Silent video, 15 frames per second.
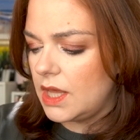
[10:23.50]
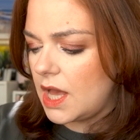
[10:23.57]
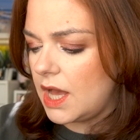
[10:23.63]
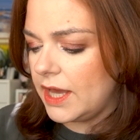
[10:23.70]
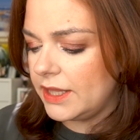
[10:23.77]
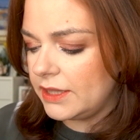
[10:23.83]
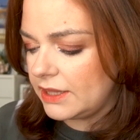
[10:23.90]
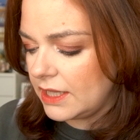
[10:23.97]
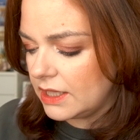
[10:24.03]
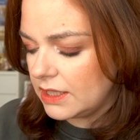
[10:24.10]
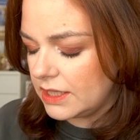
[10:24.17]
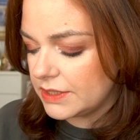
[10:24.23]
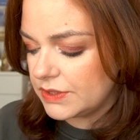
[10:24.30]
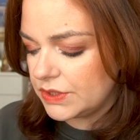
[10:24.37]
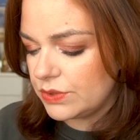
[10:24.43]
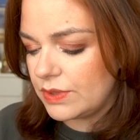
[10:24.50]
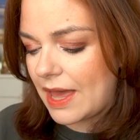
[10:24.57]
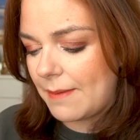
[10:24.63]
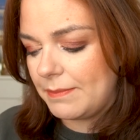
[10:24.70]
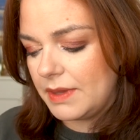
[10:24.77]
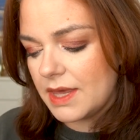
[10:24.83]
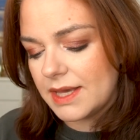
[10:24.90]
I think let's do
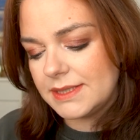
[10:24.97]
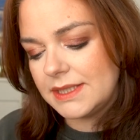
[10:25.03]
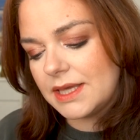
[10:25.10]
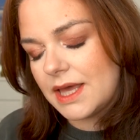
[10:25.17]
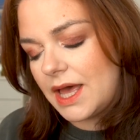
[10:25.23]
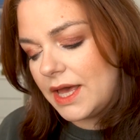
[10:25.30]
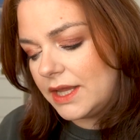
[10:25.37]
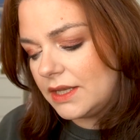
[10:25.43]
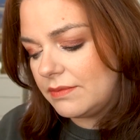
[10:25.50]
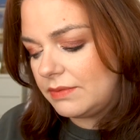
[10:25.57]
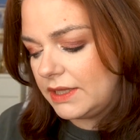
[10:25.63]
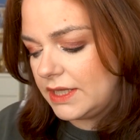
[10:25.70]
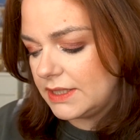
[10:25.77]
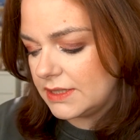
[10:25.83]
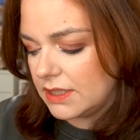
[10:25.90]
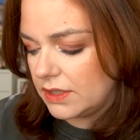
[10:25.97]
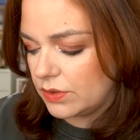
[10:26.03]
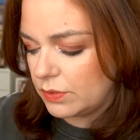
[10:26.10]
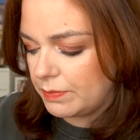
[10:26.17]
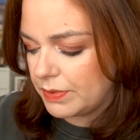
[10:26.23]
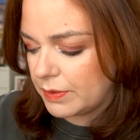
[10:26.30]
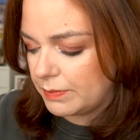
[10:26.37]
that because it kind of leans a
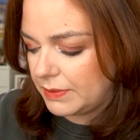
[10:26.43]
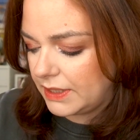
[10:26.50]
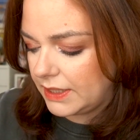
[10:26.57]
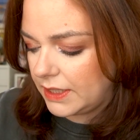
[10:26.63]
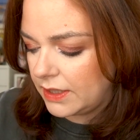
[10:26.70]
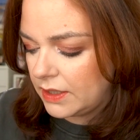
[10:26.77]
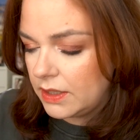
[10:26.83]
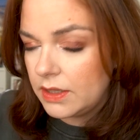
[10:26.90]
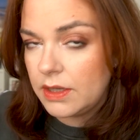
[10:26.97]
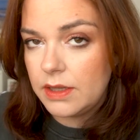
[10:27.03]
little purpley